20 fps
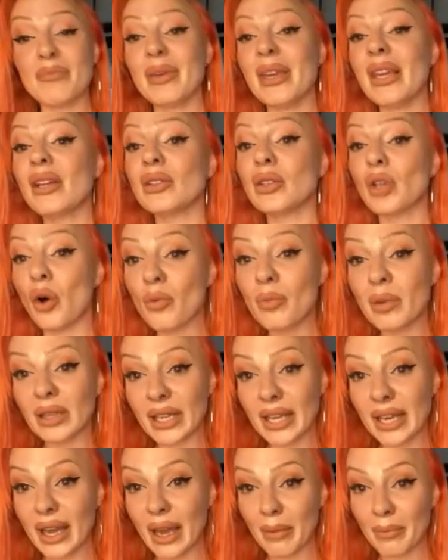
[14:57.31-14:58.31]
be
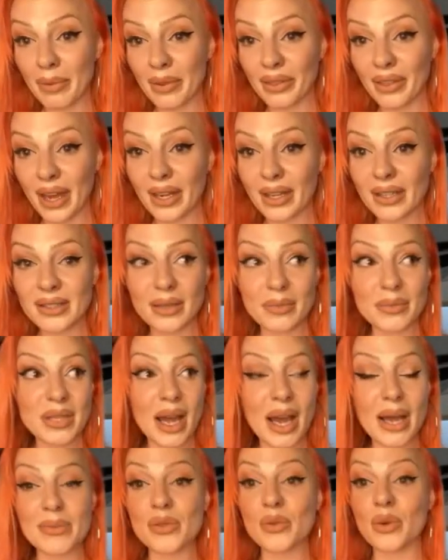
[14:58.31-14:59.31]
globally empathetic
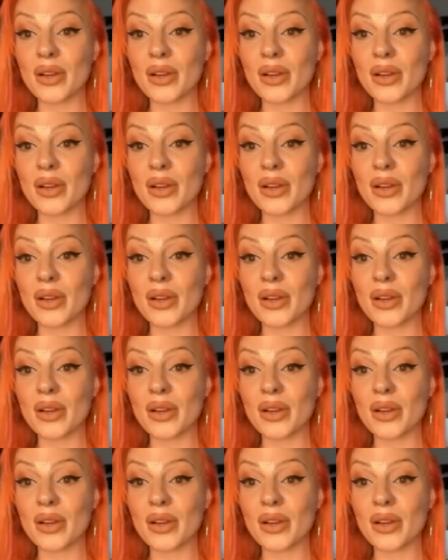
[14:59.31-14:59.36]
sometimes,